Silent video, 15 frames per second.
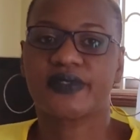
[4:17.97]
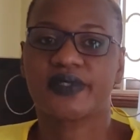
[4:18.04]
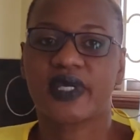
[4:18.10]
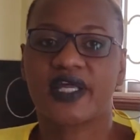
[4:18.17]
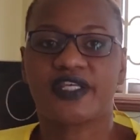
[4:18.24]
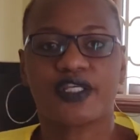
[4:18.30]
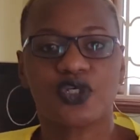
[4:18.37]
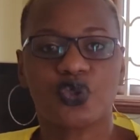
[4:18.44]

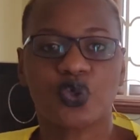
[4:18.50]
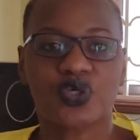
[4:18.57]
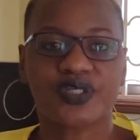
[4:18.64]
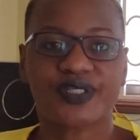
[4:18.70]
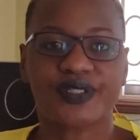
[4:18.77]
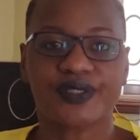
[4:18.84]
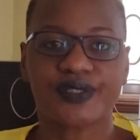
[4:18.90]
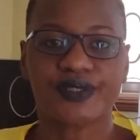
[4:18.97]
And he knocked
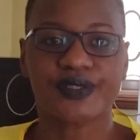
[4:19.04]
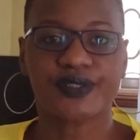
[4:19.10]
it.